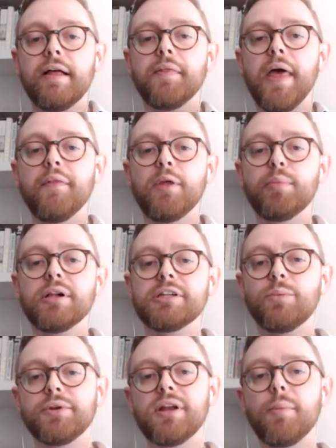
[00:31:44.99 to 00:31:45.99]
then the
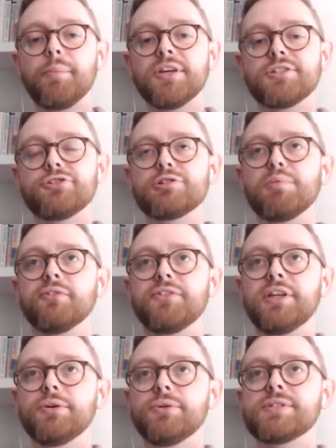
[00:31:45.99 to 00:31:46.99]
building would not be suitable for
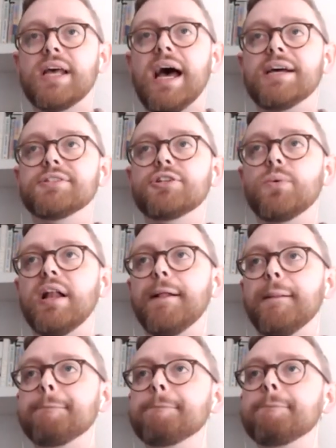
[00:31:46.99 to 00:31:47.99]
use as a dwelling.